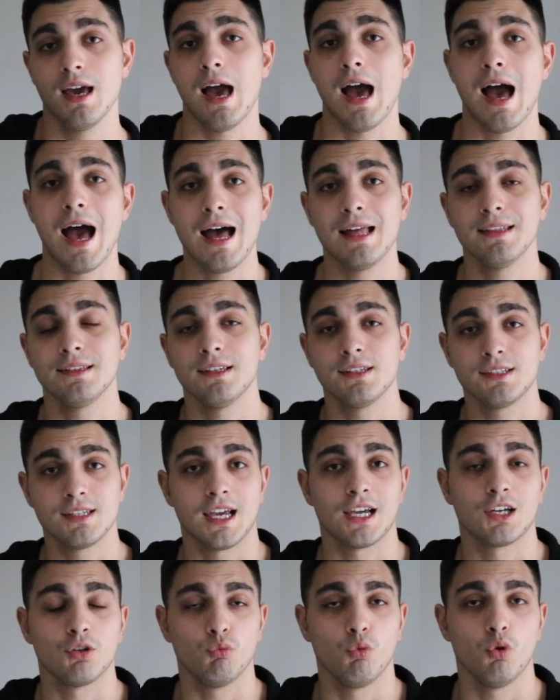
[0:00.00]
And the
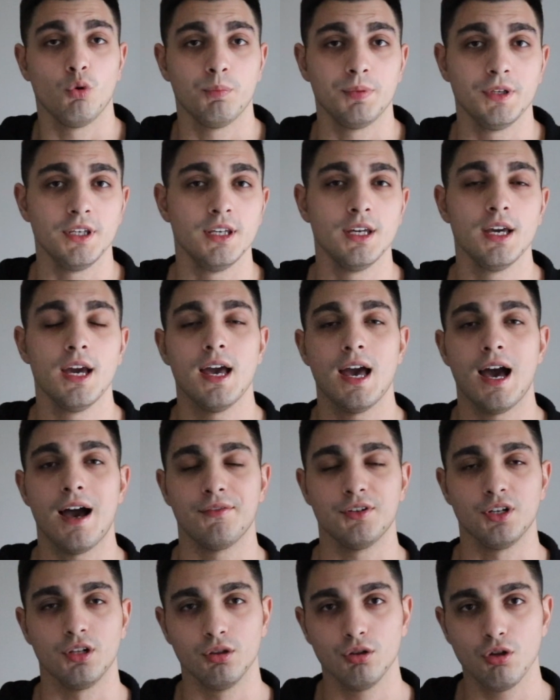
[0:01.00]
second will be
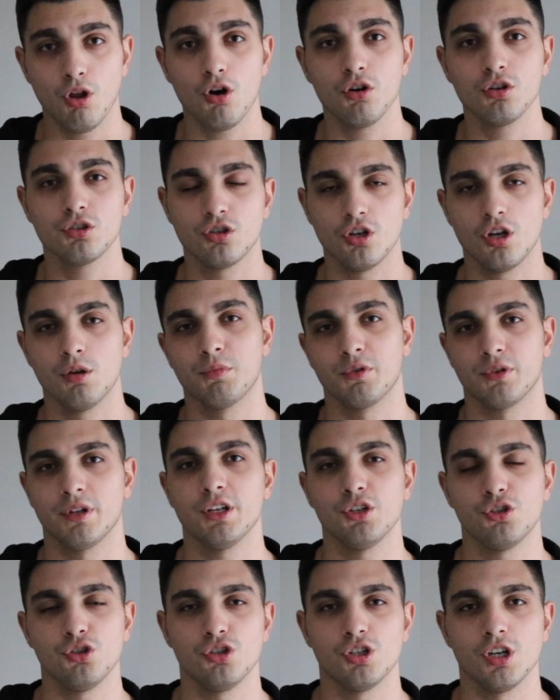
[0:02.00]
having a long-term
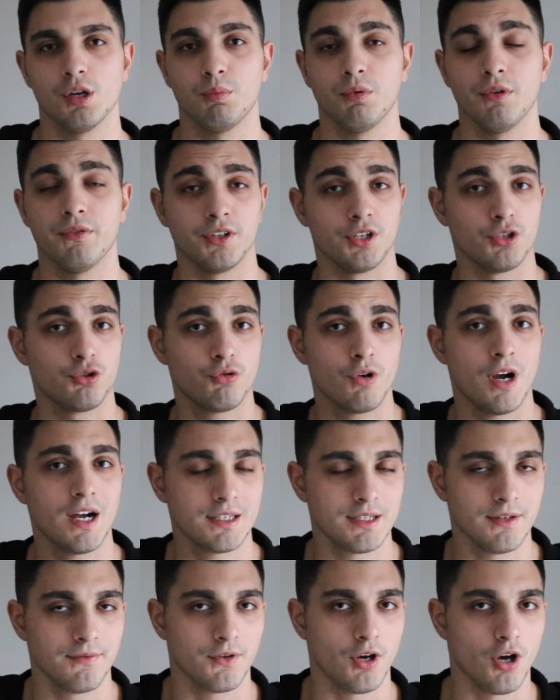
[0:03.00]
relationship with an
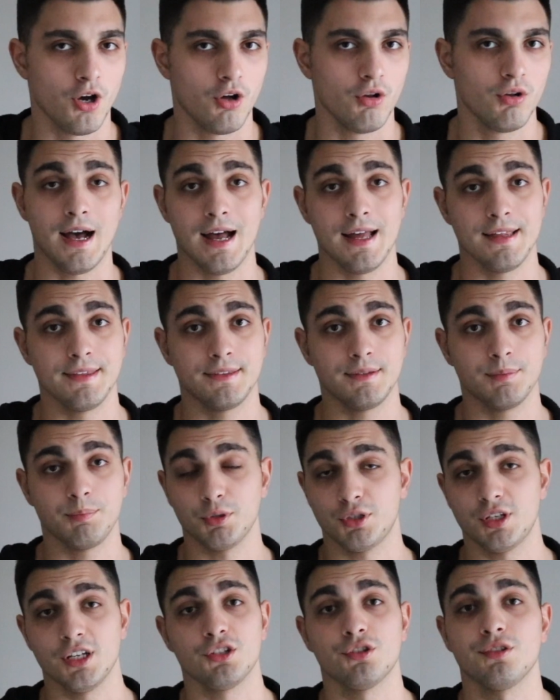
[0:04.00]
attractive girl and
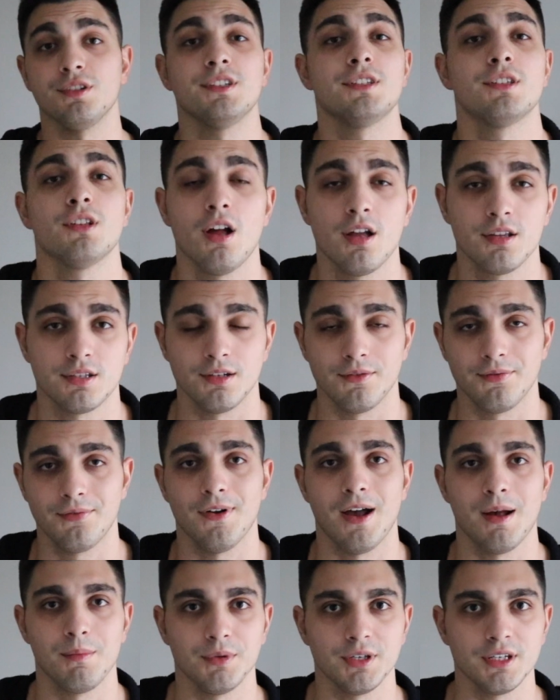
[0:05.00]
potentially starting a
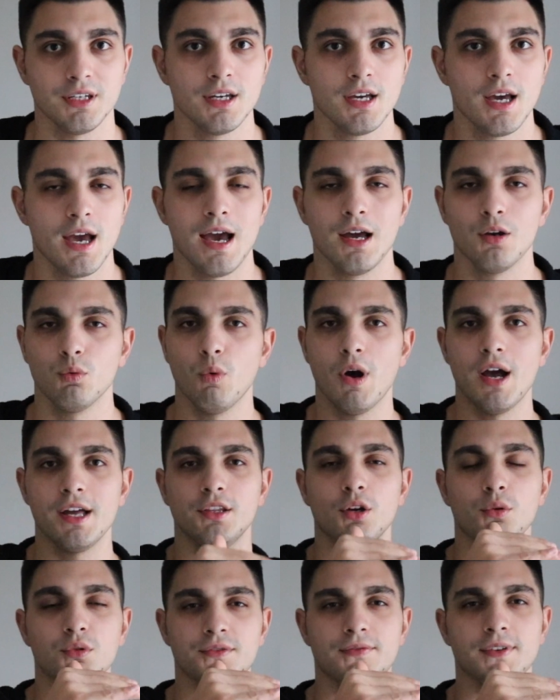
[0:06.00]
family and where
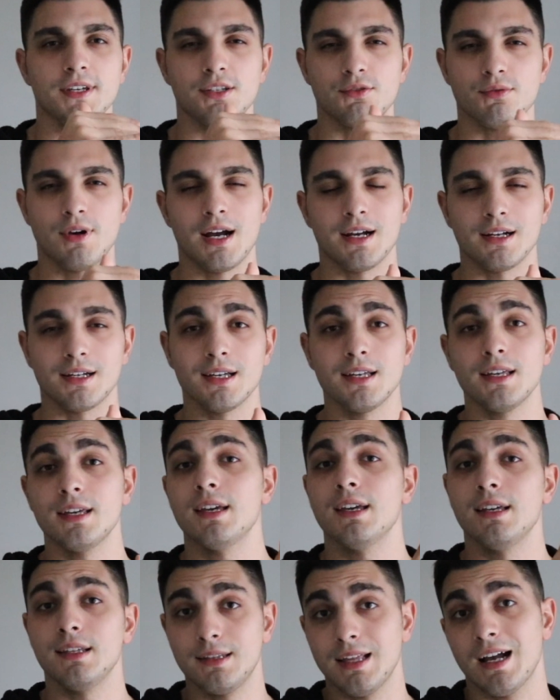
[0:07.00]
those things rank in